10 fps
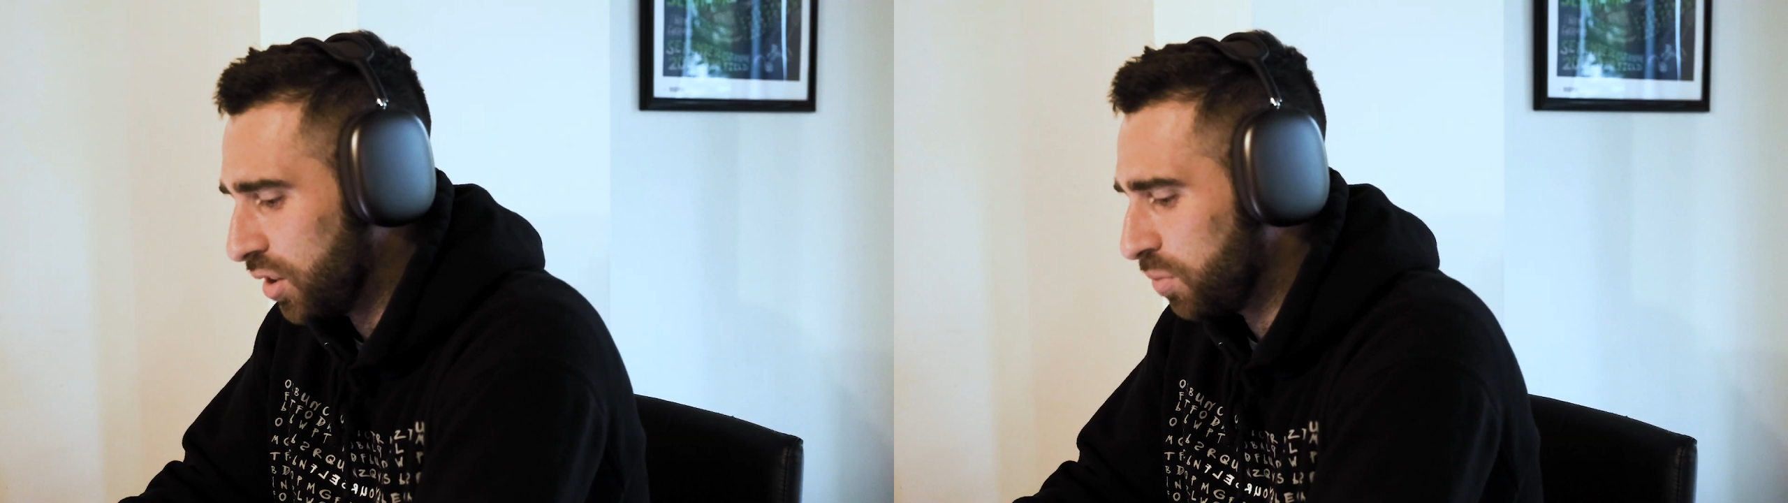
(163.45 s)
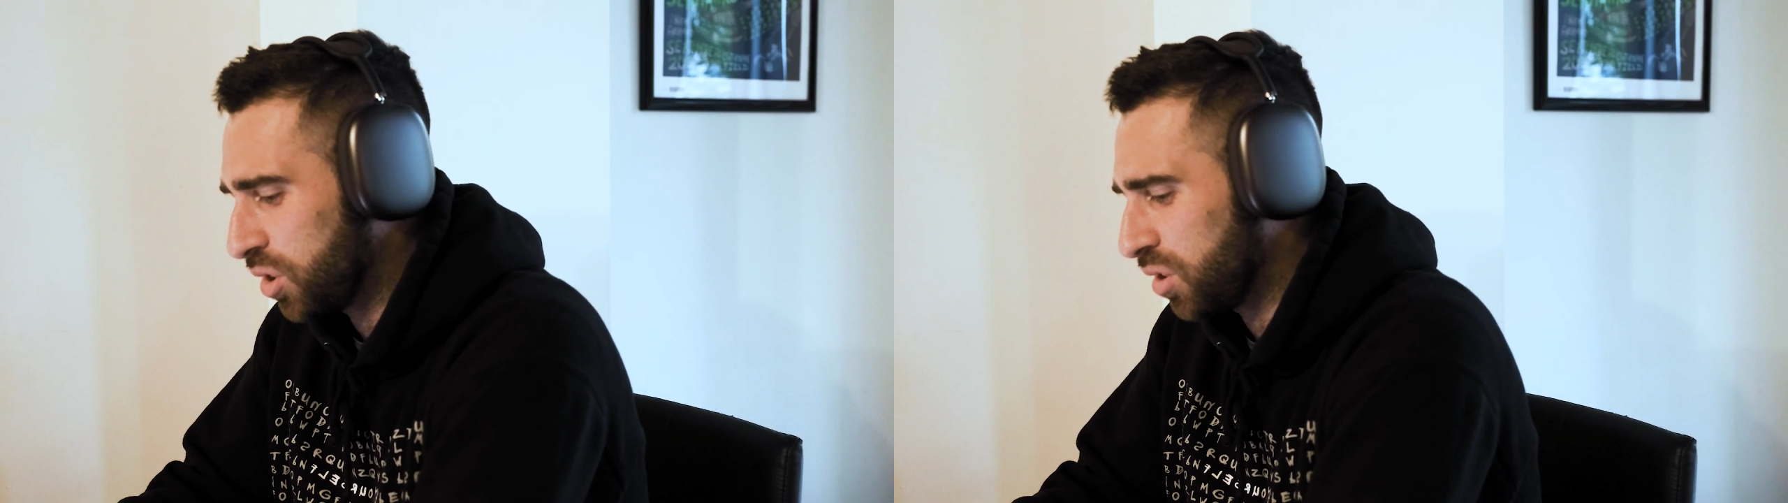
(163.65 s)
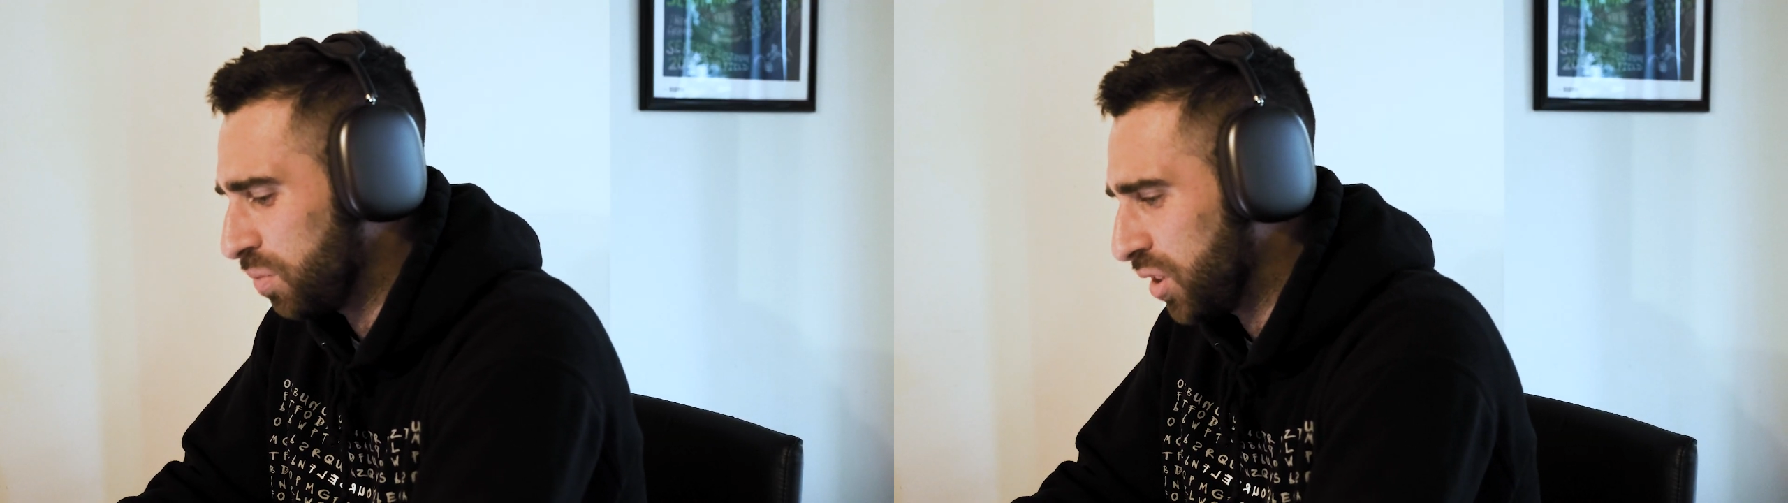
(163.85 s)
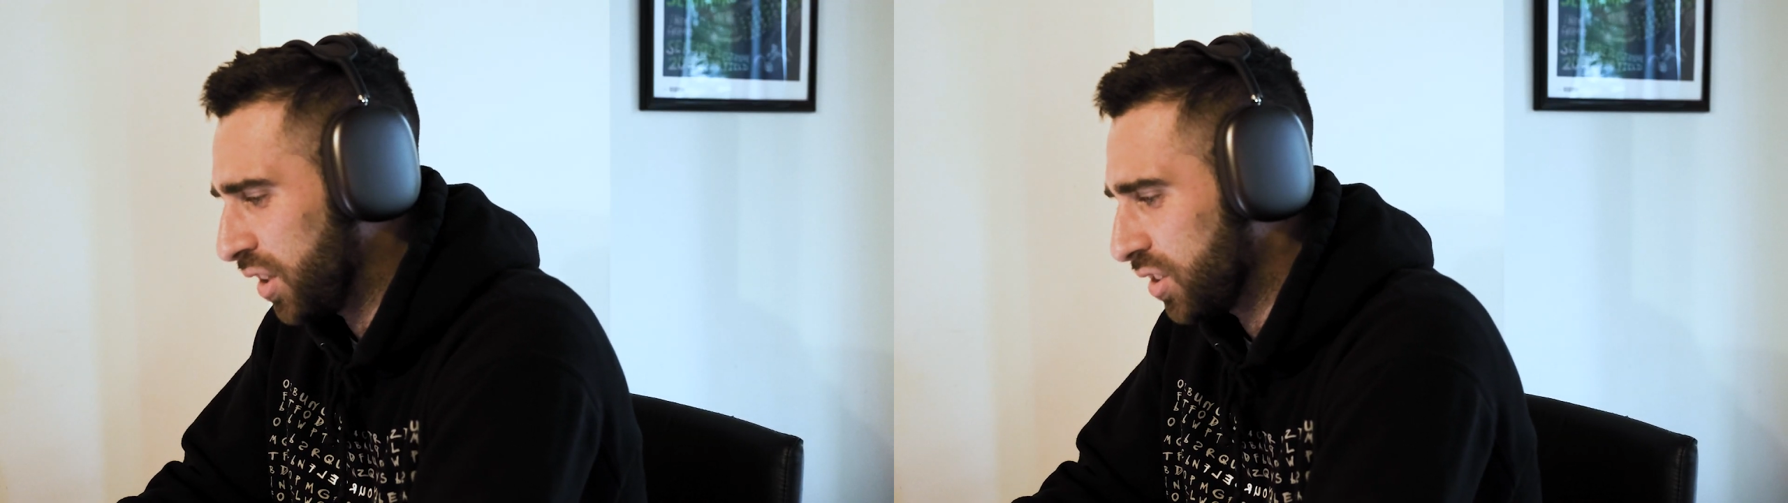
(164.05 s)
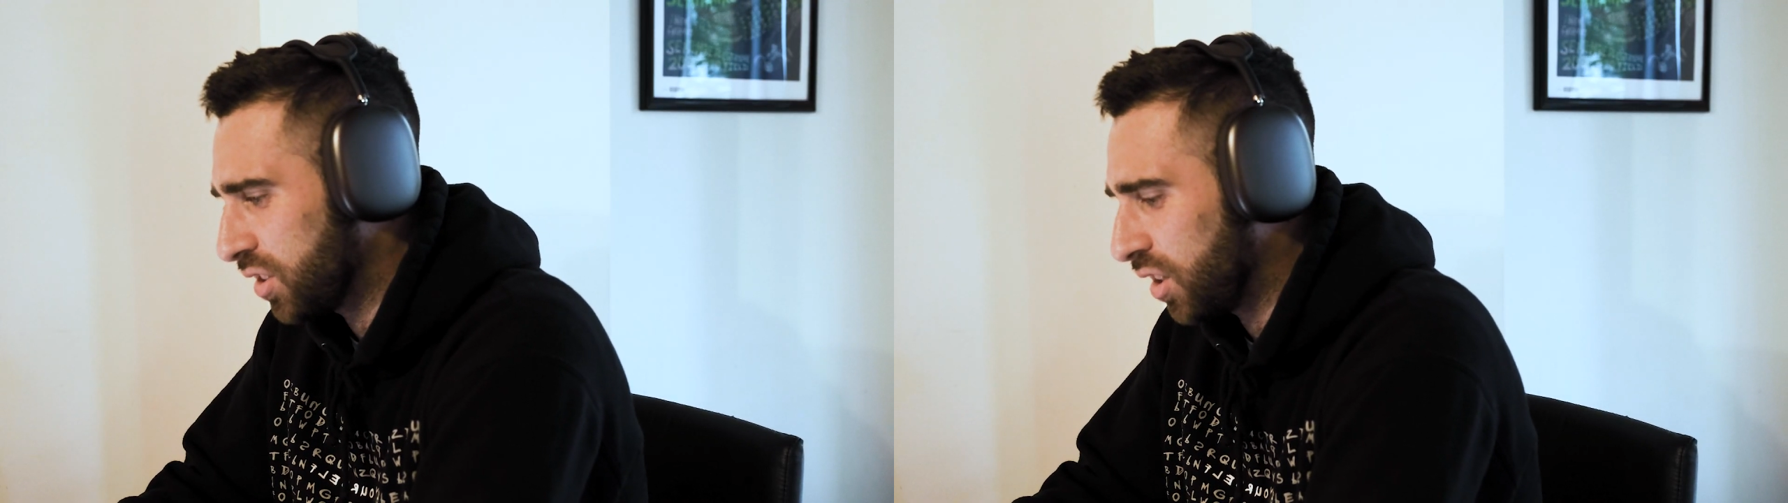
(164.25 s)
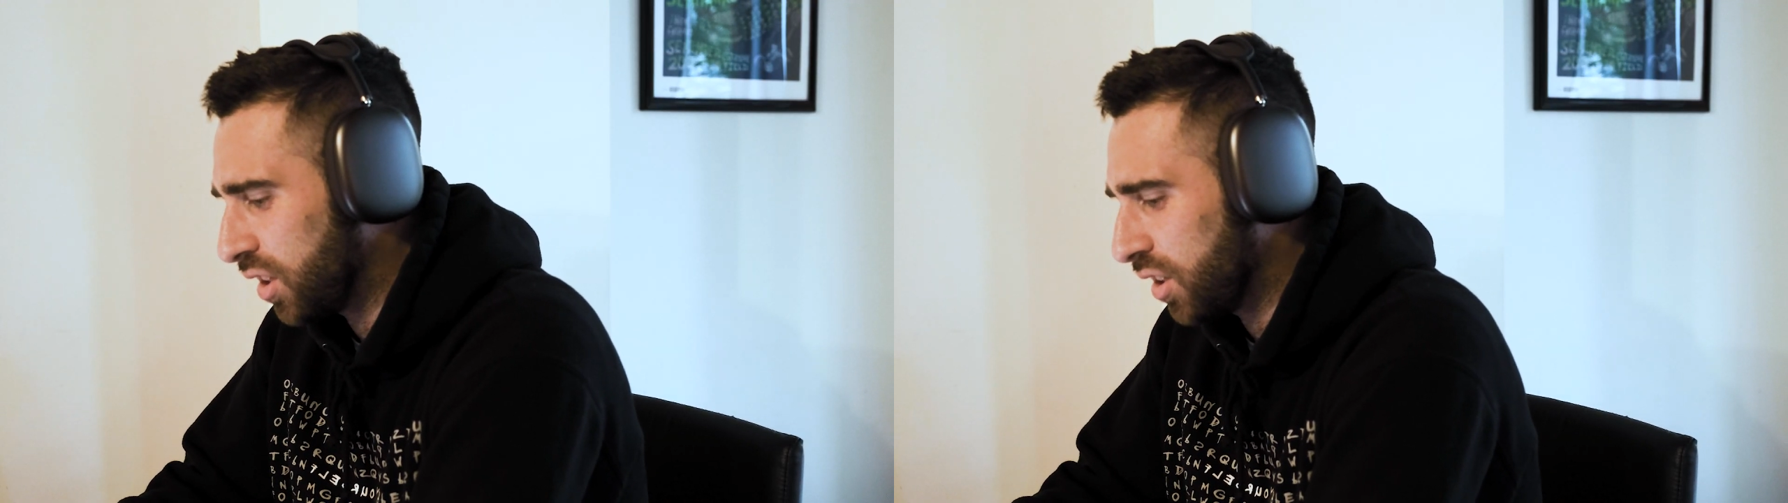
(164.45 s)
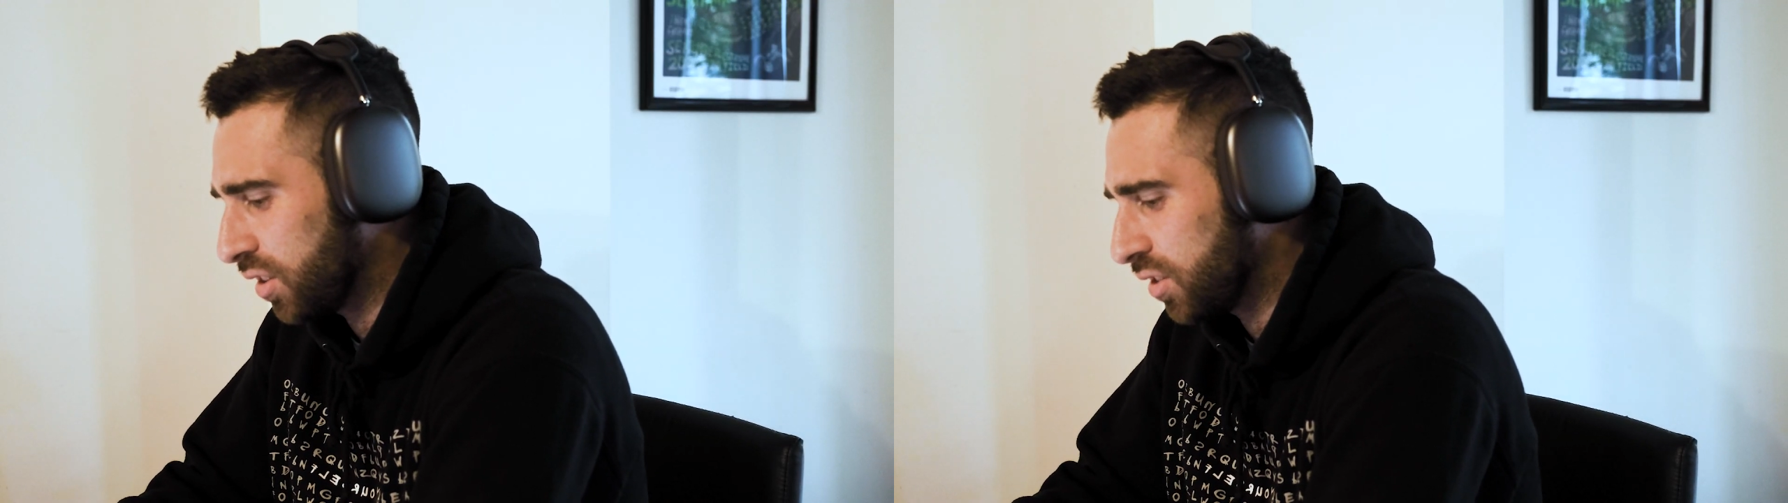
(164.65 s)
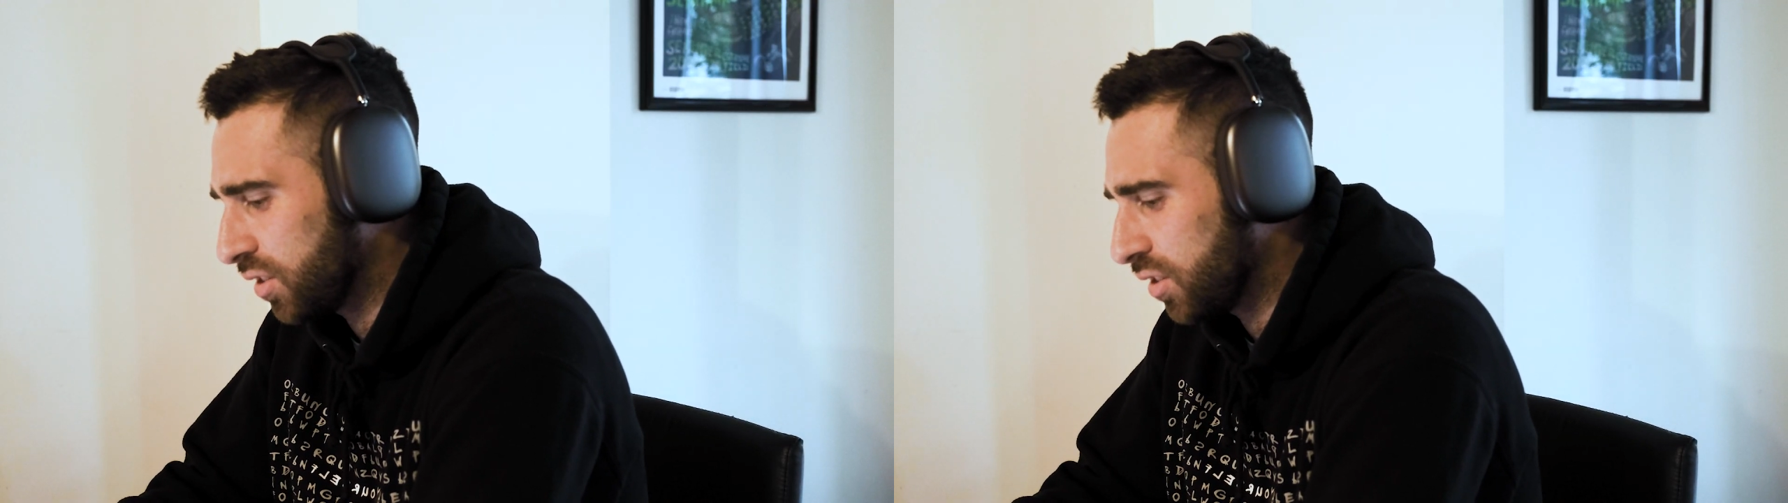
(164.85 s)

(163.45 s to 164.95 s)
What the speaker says: I'm just gonna play a song.